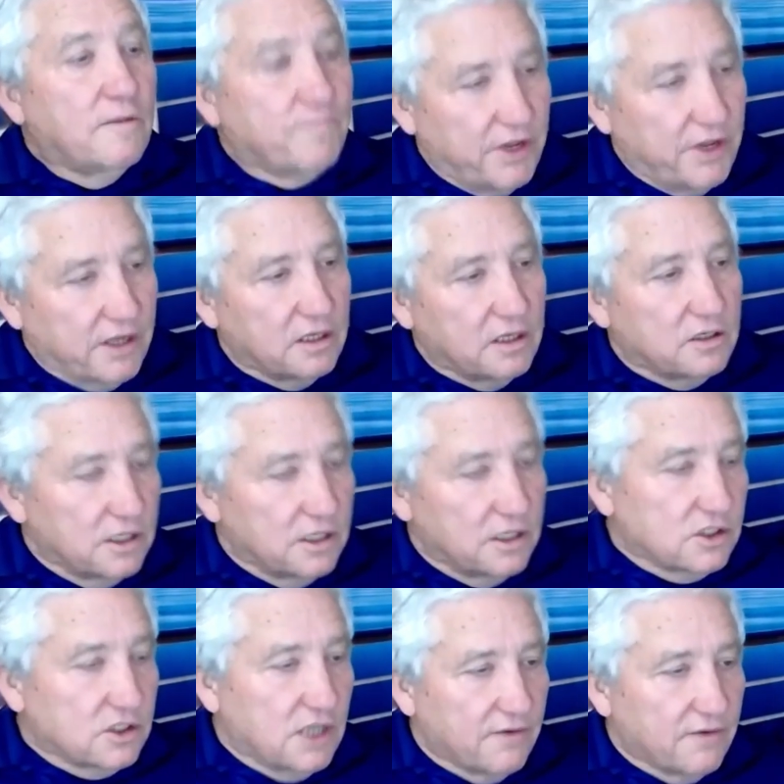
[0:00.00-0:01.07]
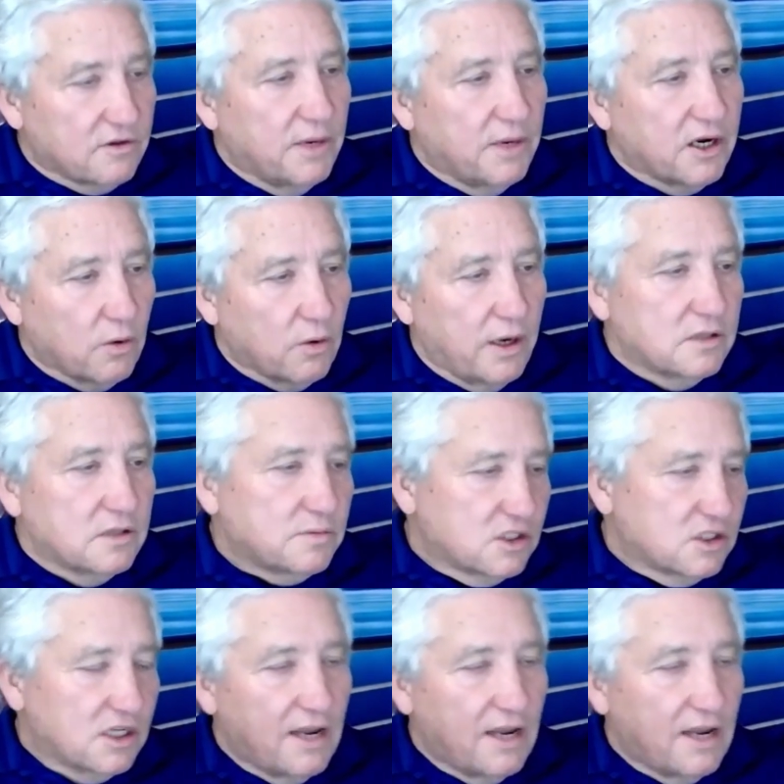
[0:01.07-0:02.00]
They can they just have to make arrangements,